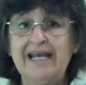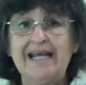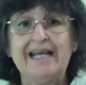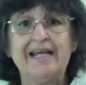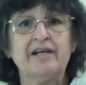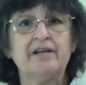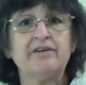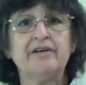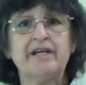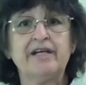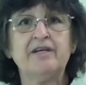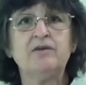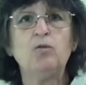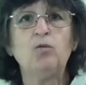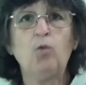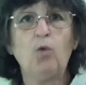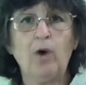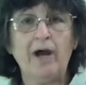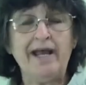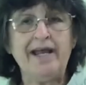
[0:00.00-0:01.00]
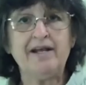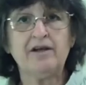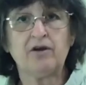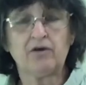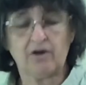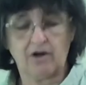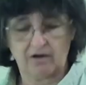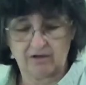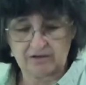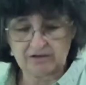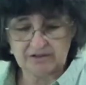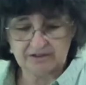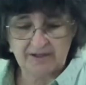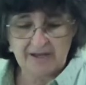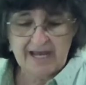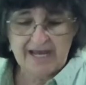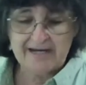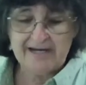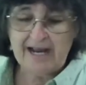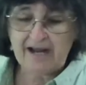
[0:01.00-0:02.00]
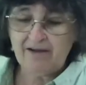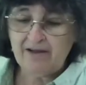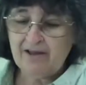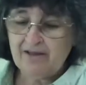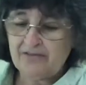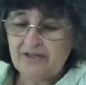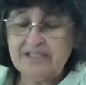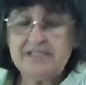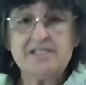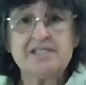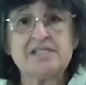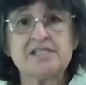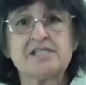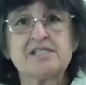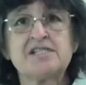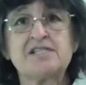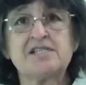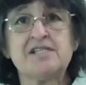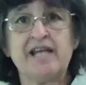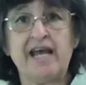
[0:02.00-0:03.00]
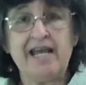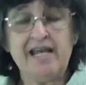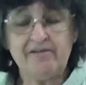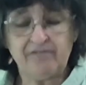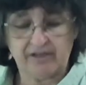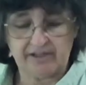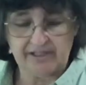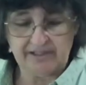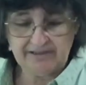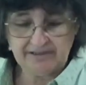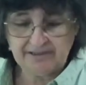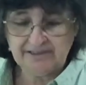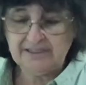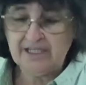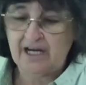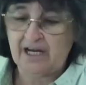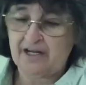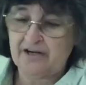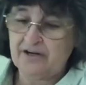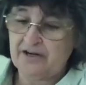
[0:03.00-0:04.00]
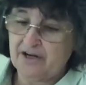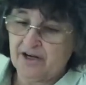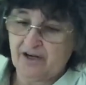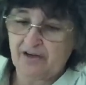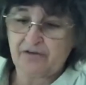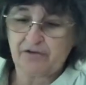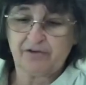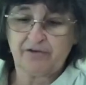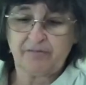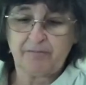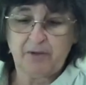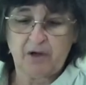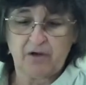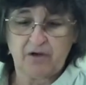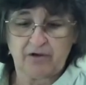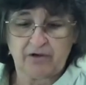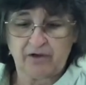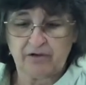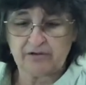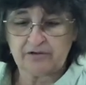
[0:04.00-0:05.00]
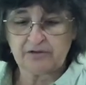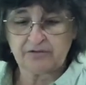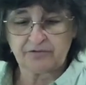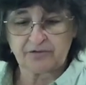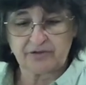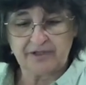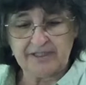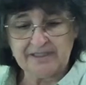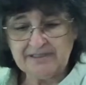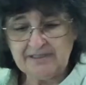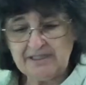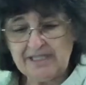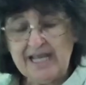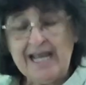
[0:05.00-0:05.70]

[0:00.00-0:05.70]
here in Waycross. Now, this is Snavely, another of Pogo's friends,